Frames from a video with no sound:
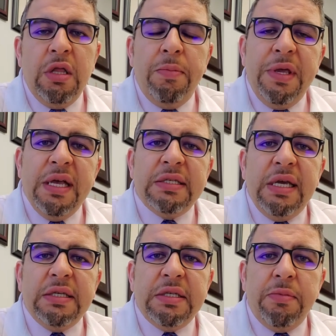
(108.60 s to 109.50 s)
The
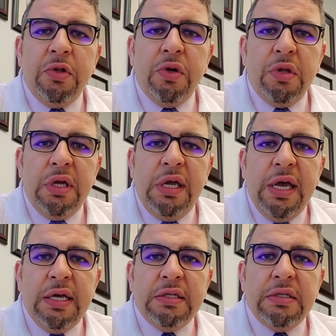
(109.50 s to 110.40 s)
PSA similarly
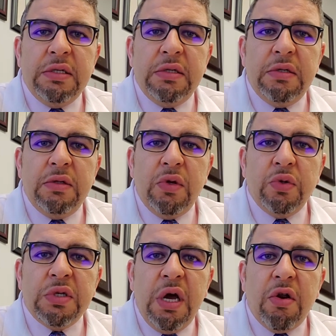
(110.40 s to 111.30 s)
has
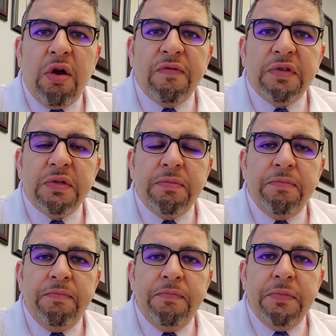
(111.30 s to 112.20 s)
those cutoffs,
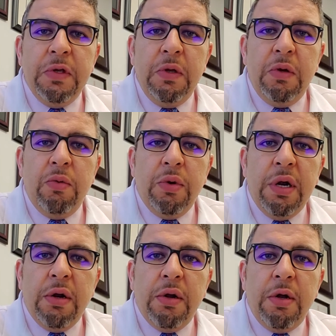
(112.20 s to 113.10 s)

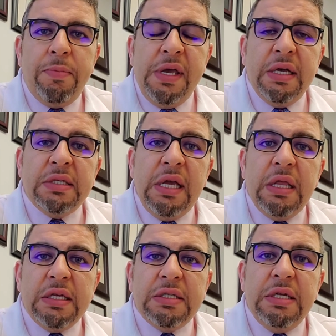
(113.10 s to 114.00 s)
where a PSA
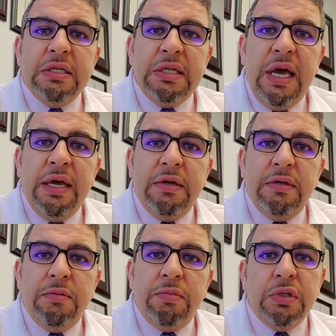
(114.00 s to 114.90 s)
less than
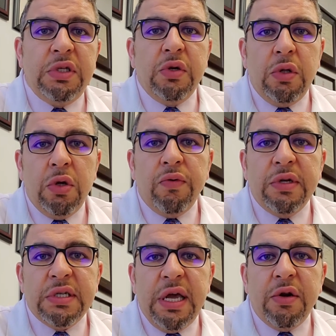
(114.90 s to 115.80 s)
10 puts you in a low
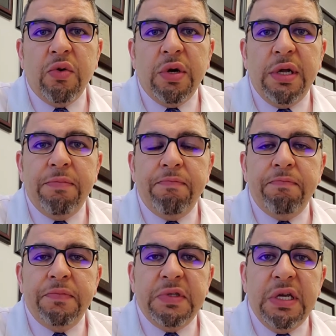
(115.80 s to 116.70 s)
risk category,
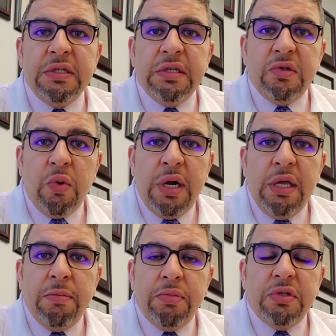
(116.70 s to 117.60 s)
10 to
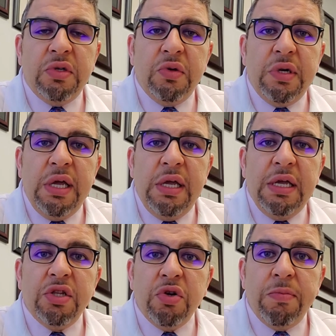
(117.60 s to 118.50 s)
20 puts you in an
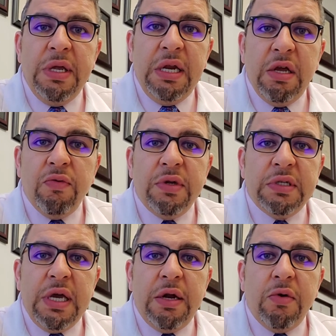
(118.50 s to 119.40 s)
intermediate
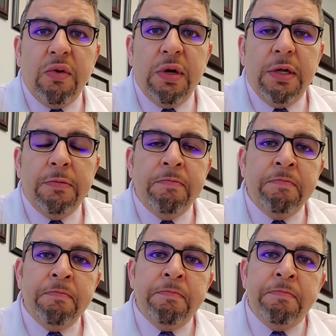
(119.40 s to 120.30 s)
risk category,
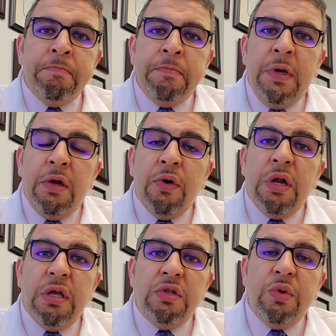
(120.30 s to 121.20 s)
and
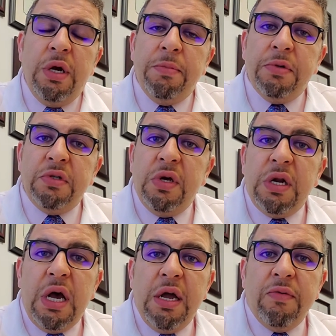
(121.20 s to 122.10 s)
greater than 20 puts you at
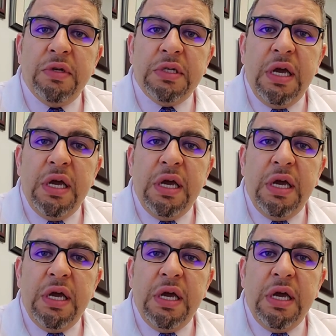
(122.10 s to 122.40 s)
a high risk